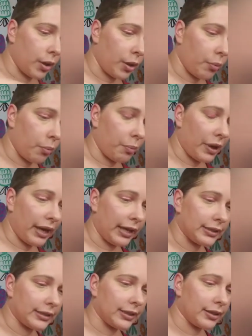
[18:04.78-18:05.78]
but
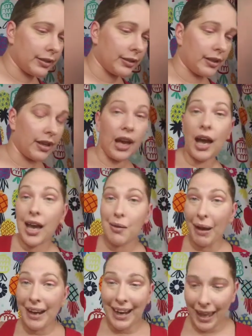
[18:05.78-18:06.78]
I might
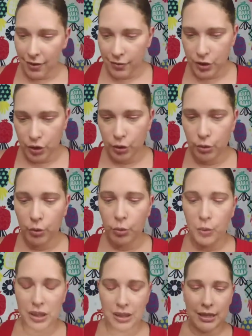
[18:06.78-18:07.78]
have to with
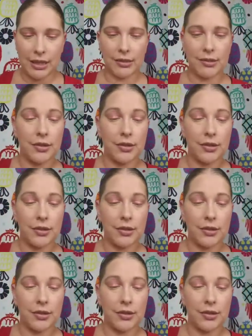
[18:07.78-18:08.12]
these.